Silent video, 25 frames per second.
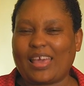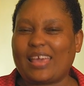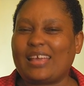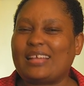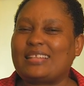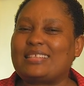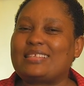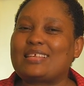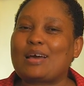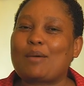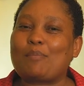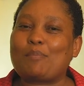
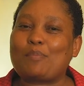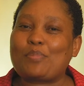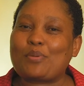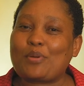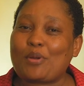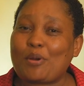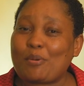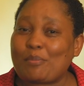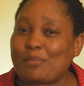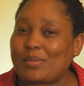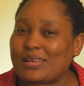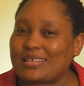It's a
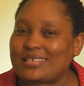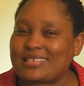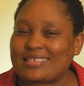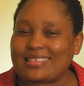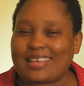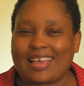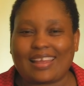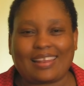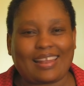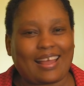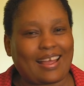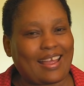
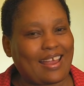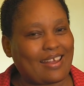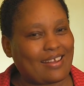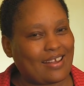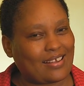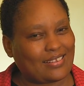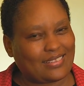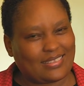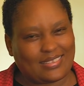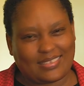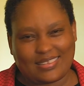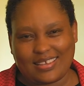promise and a
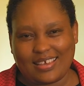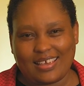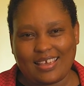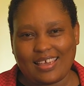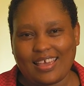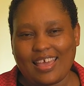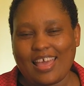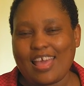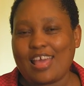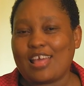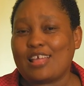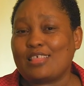
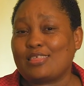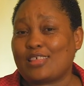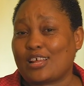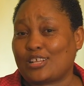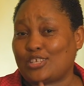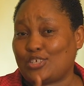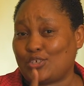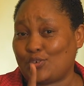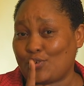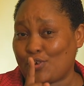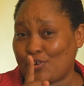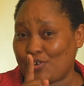guarantee
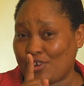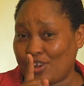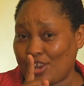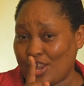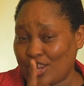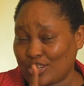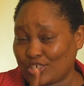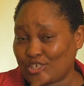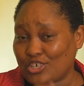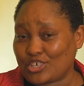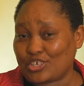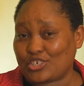that your
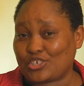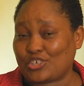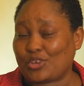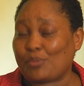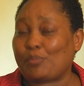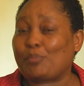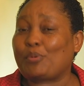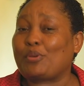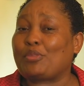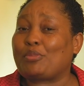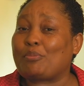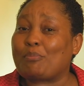
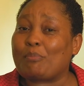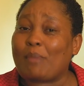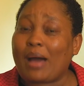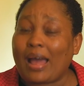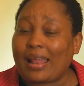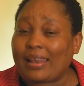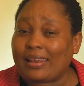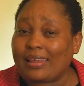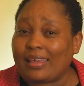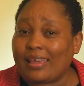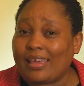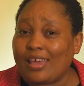relationship with
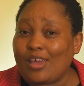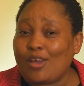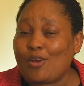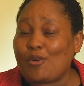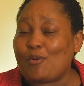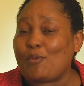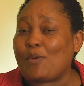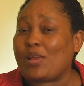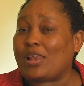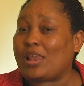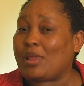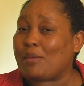money
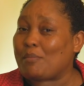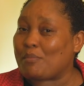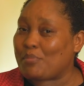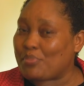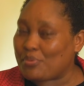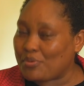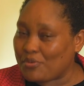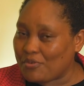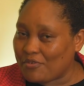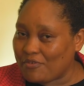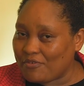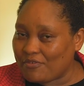will
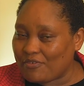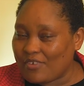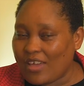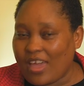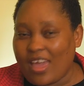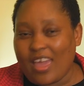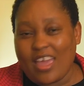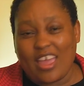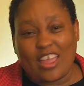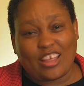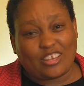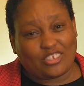improve
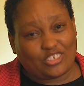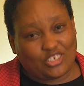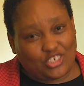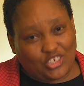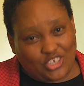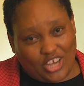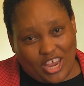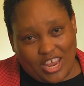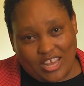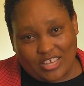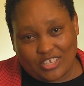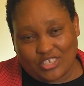and
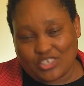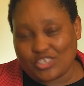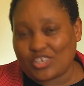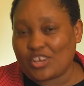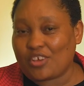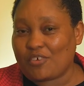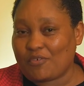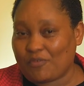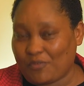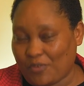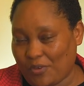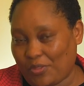change
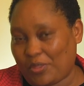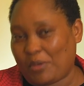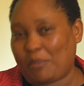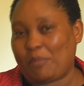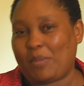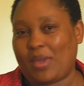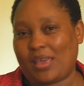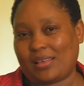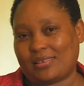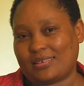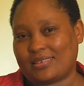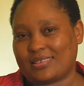for the
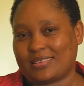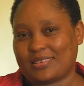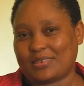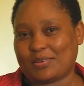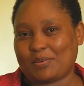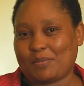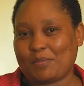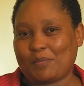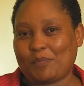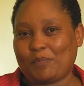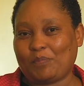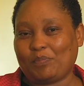best.
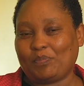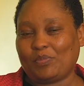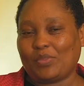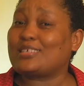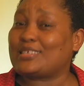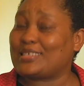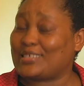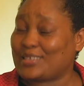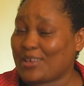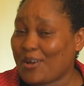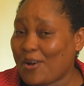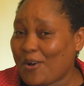
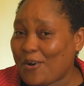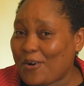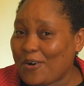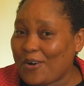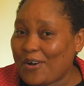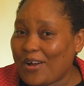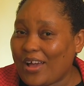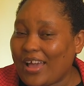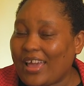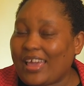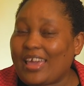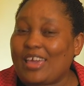
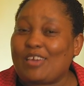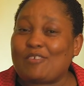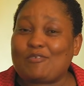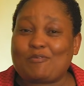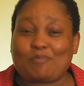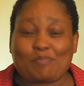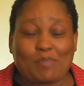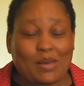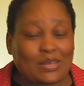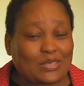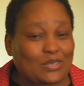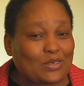So,
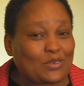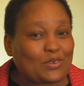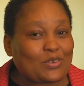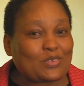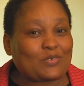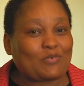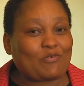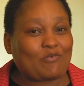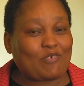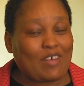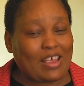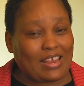if
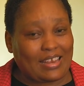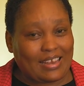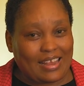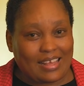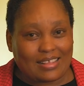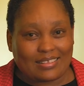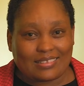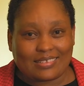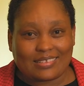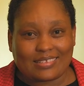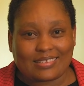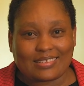personal
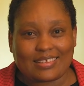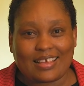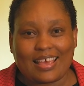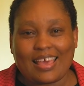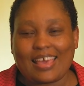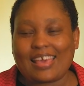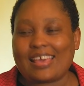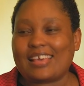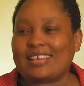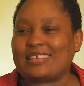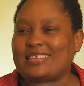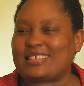finance
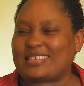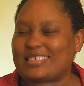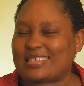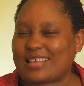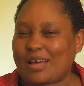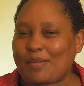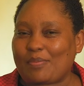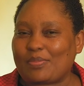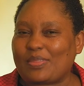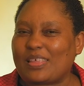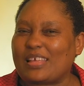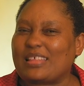is
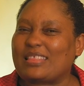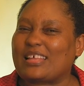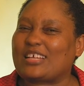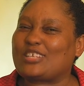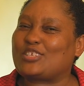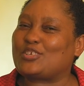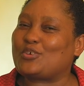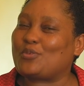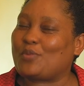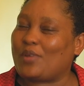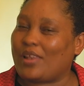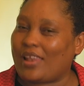something
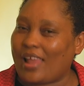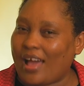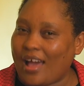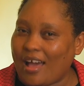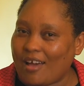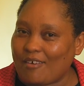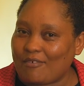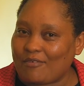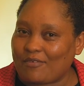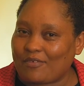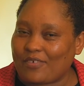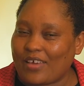that you
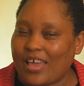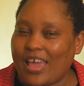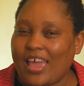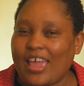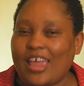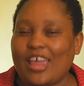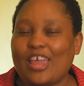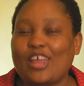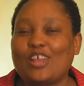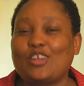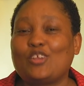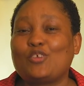love
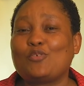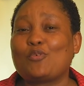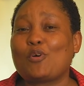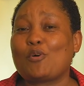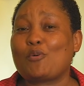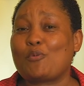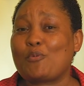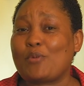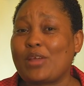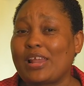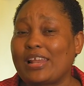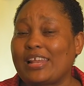and you
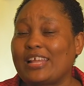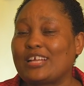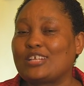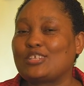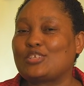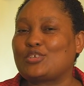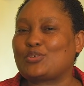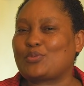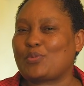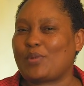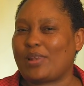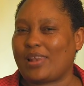are
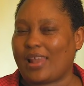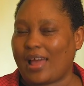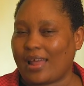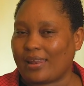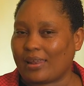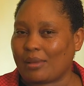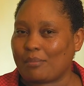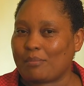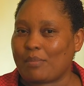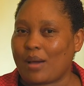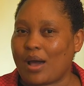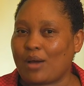willing to
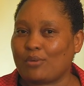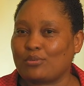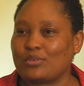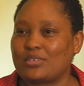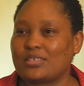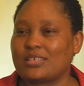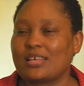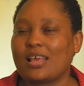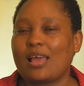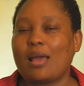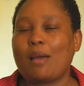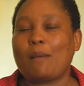learn
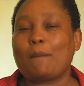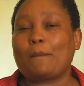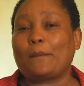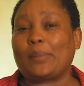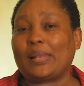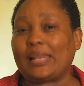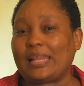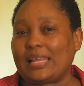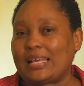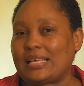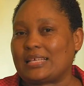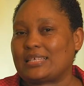about,
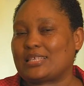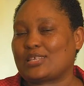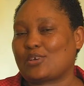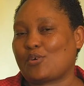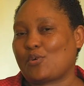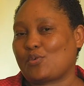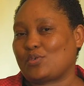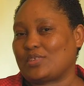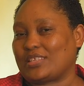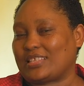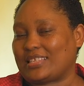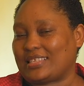please
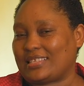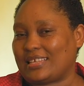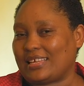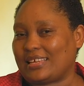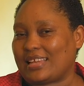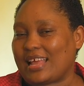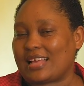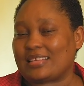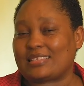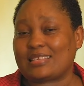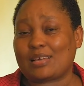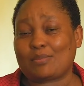
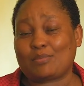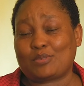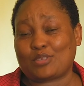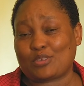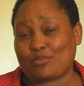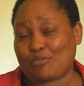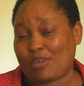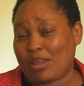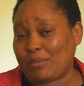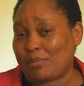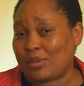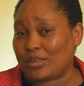consider
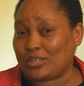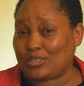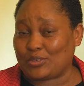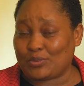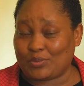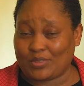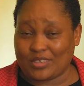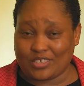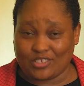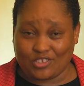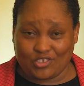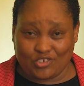subscribing
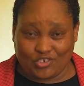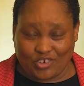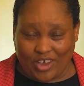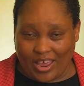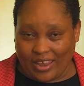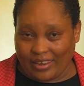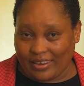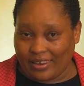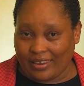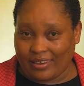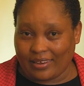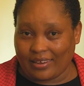to this
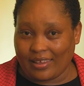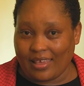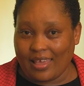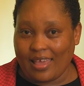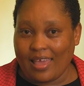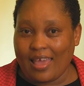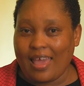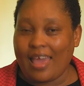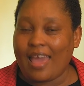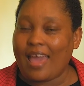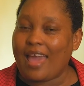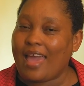channel.
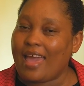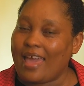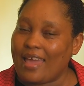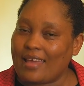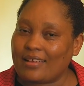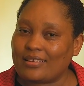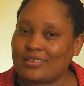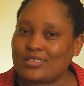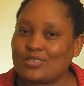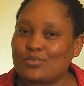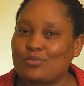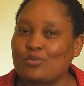
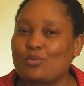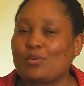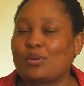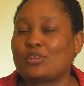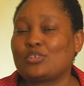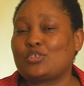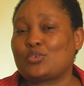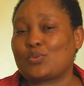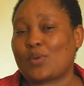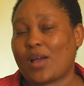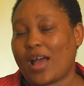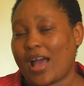And we
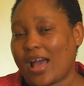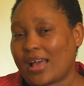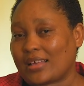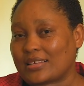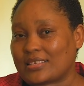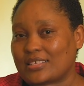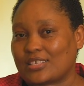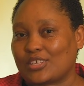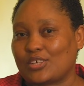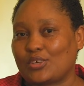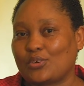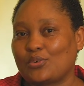want to
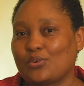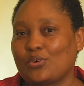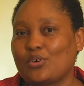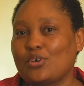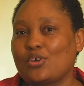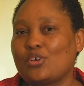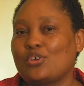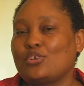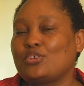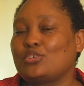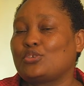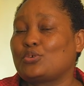ask you
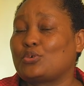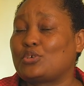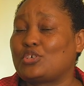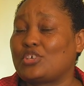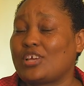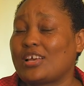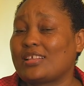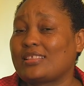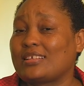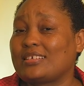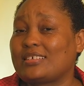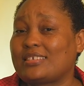to
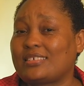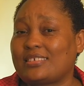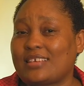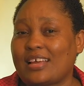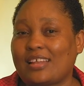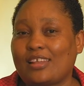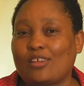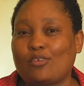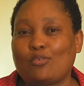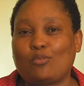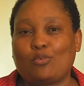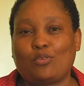share this
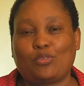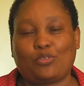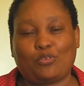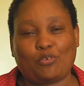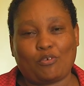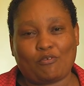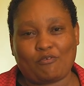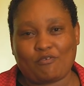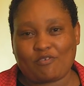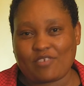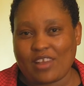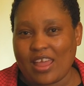channel with
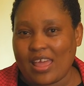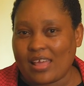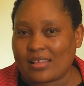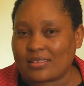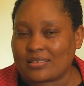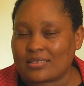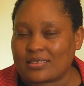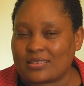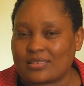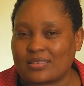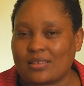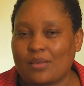your
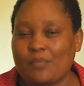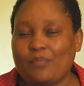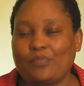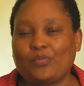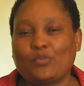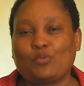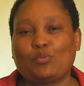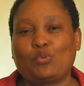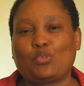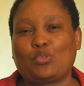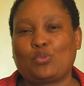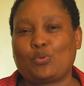friends,
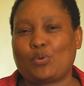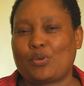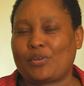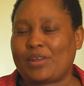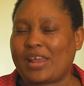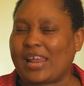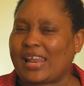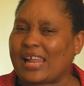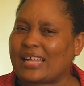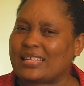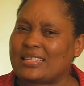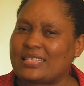with your
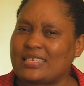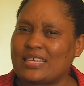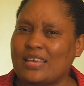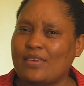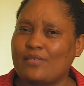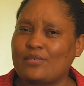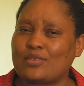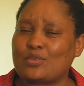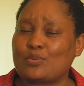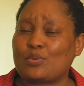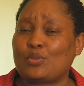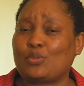
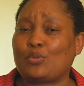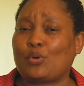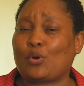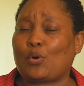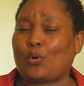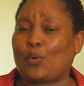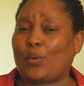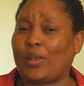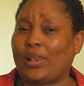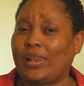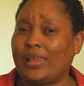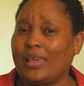relatives, with your
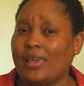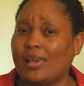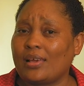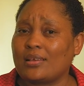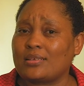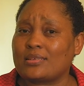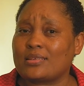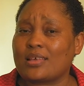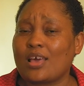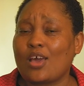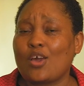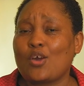
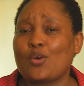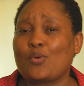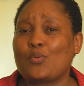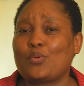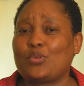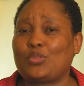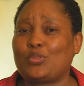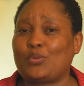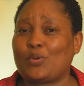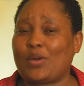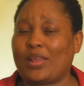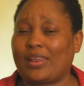colleagues,
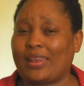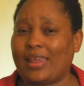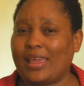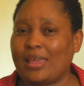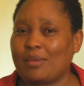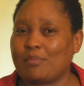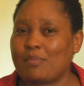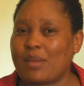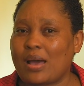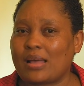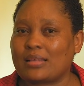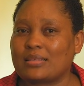with your
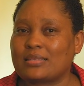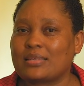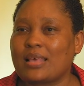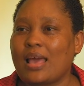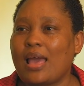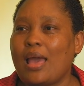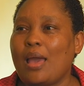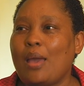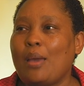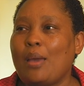neighbors,